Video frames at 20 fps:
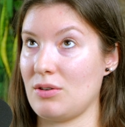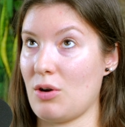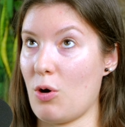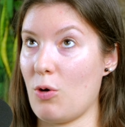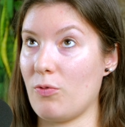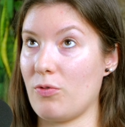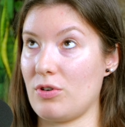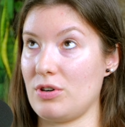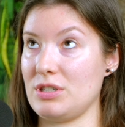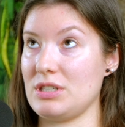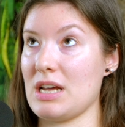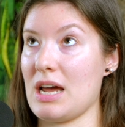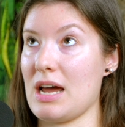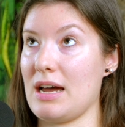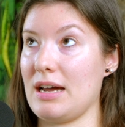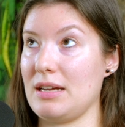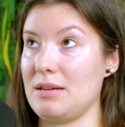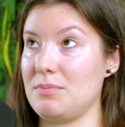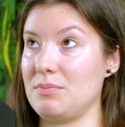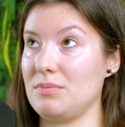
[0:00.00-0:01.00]
over
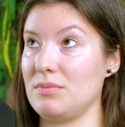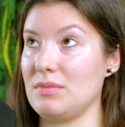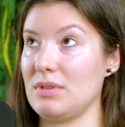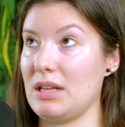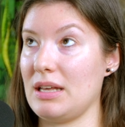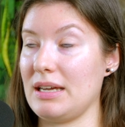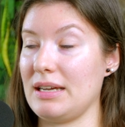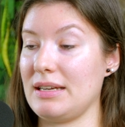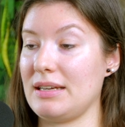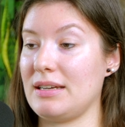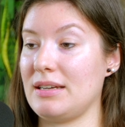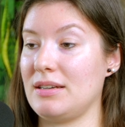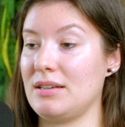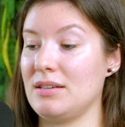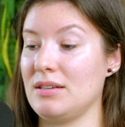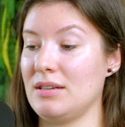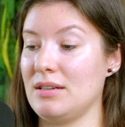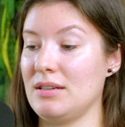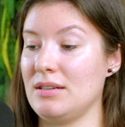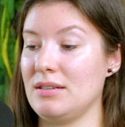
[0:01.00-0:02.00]
time, like
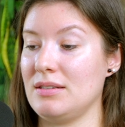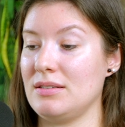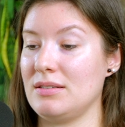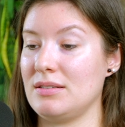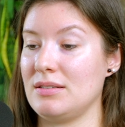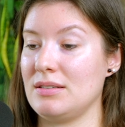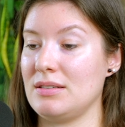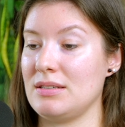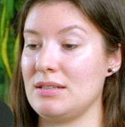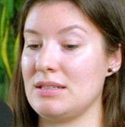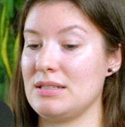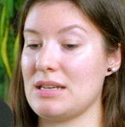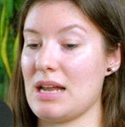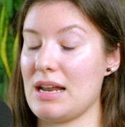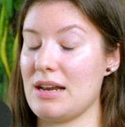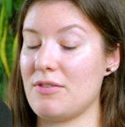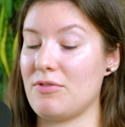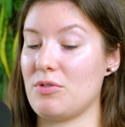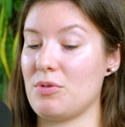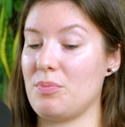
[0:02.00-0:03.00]

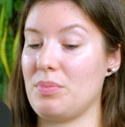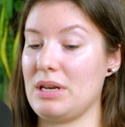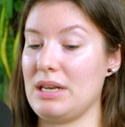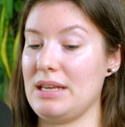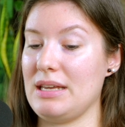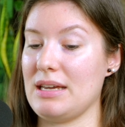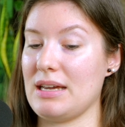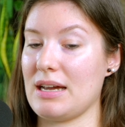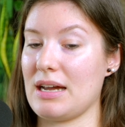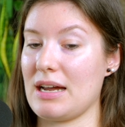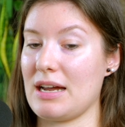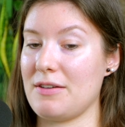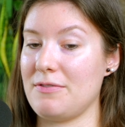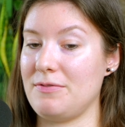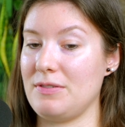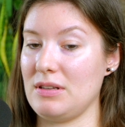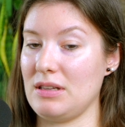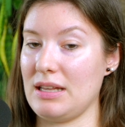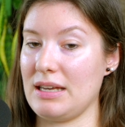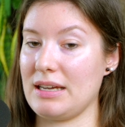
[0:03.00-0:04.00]
not everybody, I
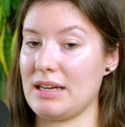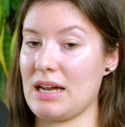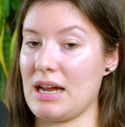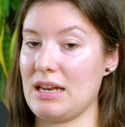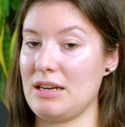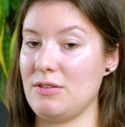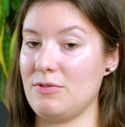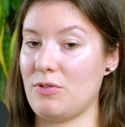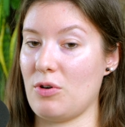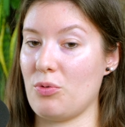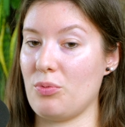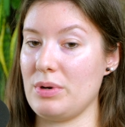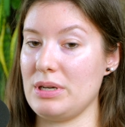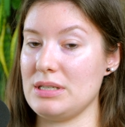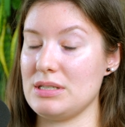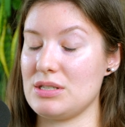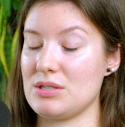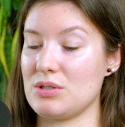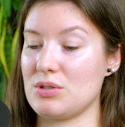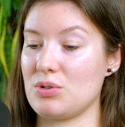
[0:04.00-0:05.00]
feel like, kind of
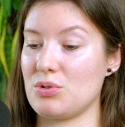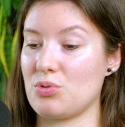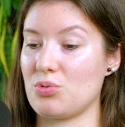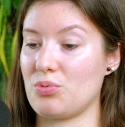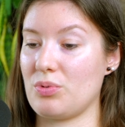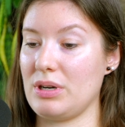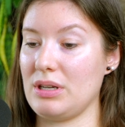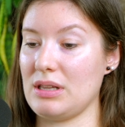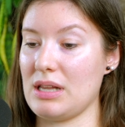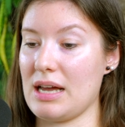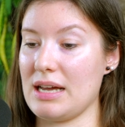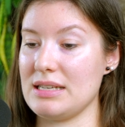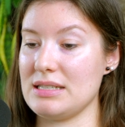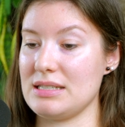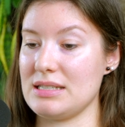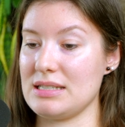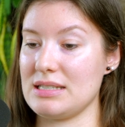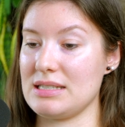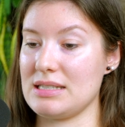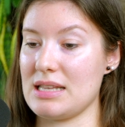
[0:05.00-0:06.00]
always
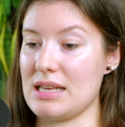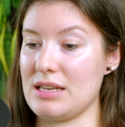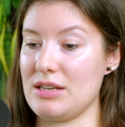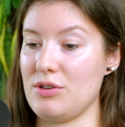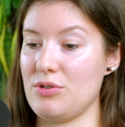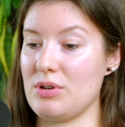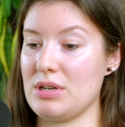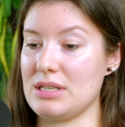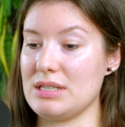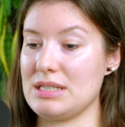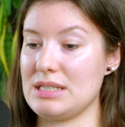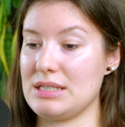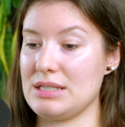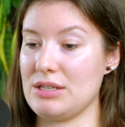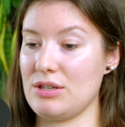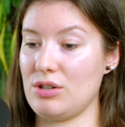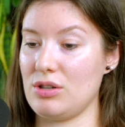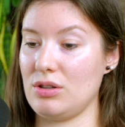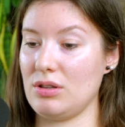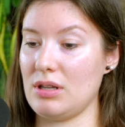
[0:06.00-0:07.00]
realizes that you can
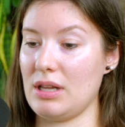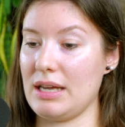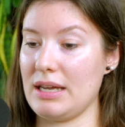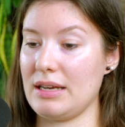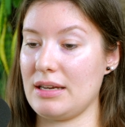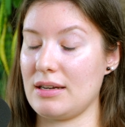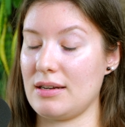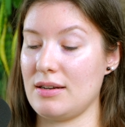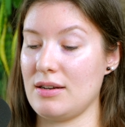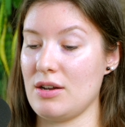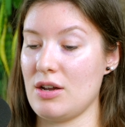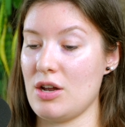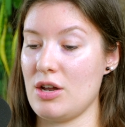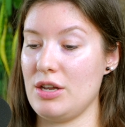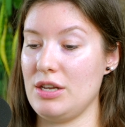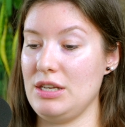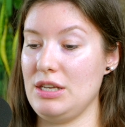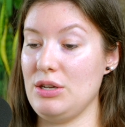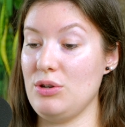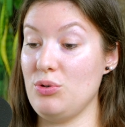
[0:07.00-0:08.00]
still like
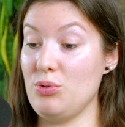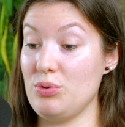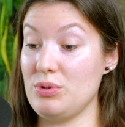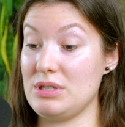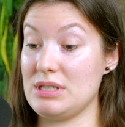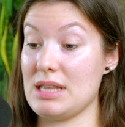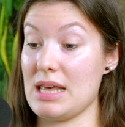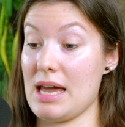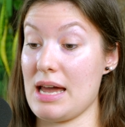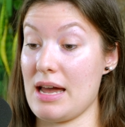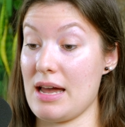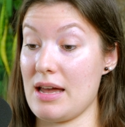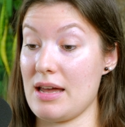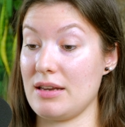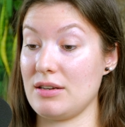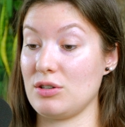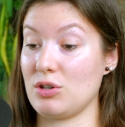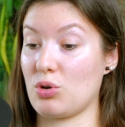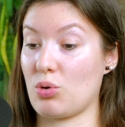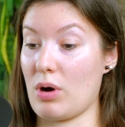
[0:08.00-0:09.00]
use that
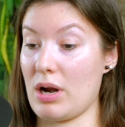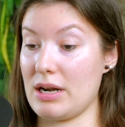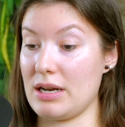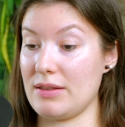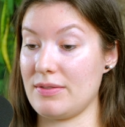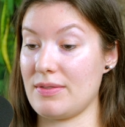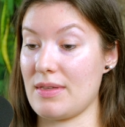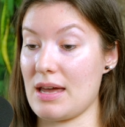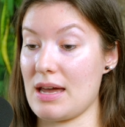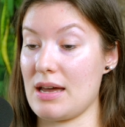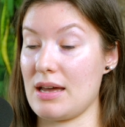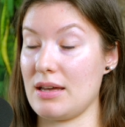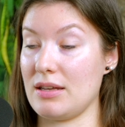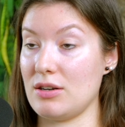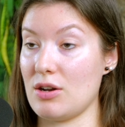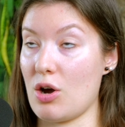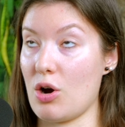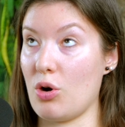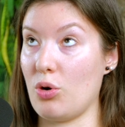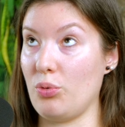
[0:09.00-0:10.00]
and credit that
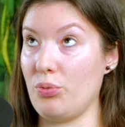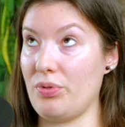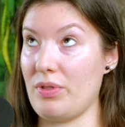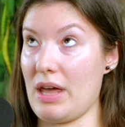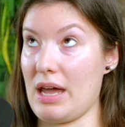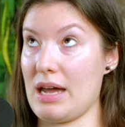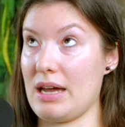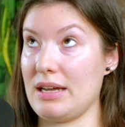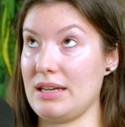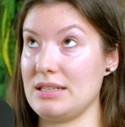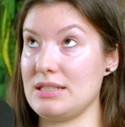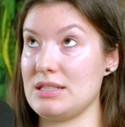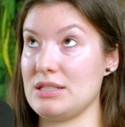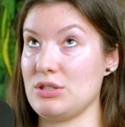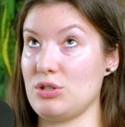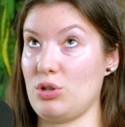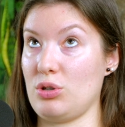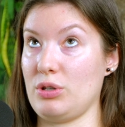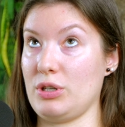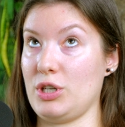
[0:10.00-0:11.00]
and own that. It's
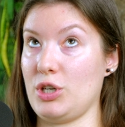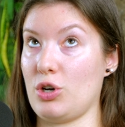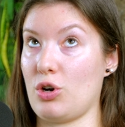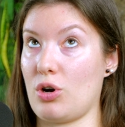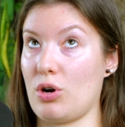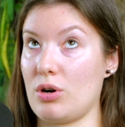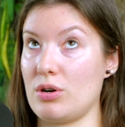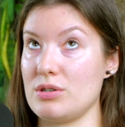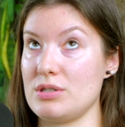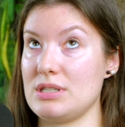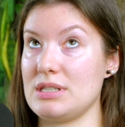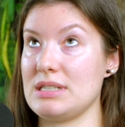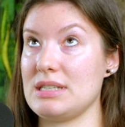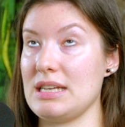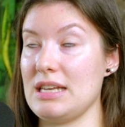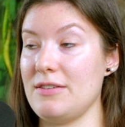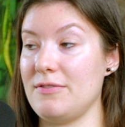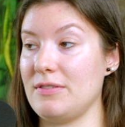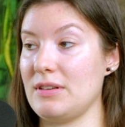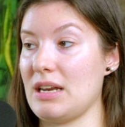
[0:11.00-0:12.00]
still yours,
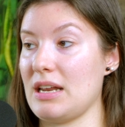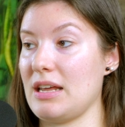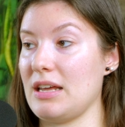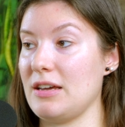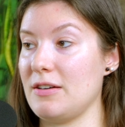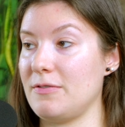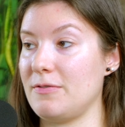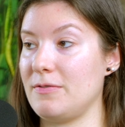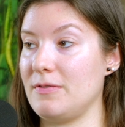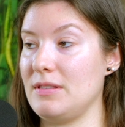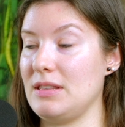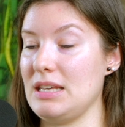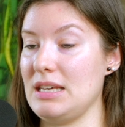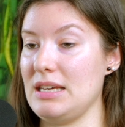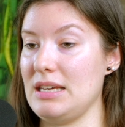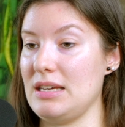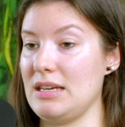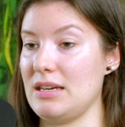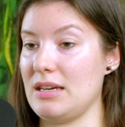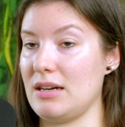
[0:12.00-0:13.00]
even if
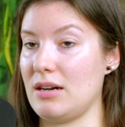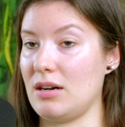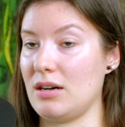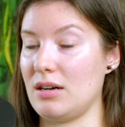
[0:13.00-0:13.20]
the